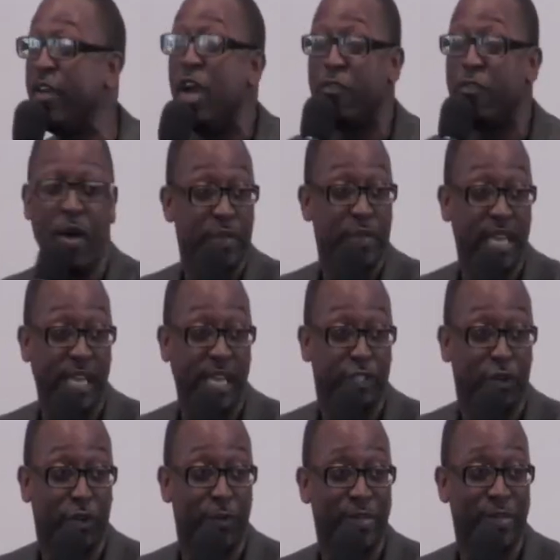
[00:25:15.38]
from the angel.
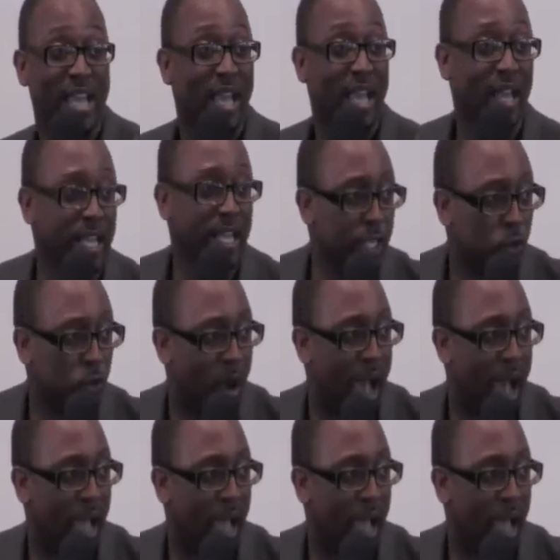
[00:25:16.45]
And here's why.